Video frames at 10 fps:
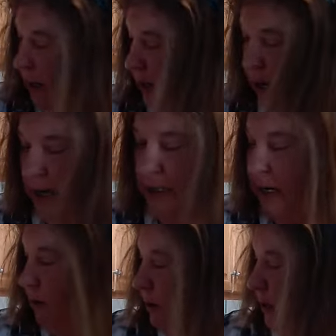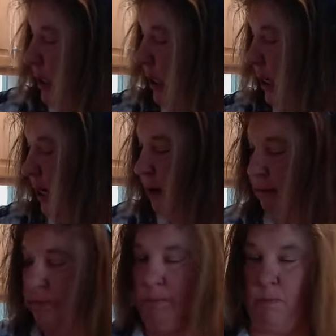I guarantee
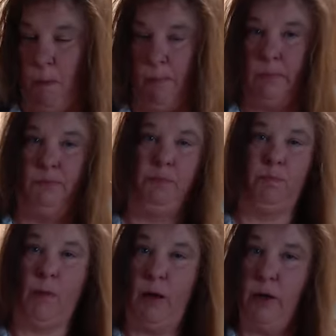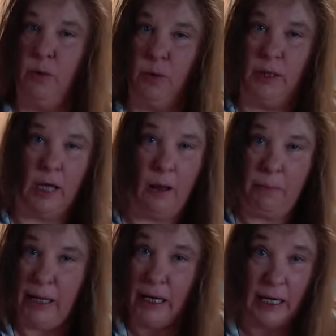there will not
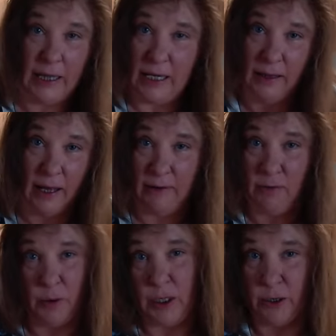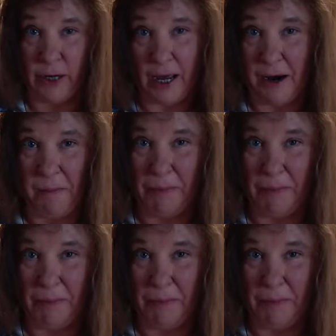be anything left when you're done.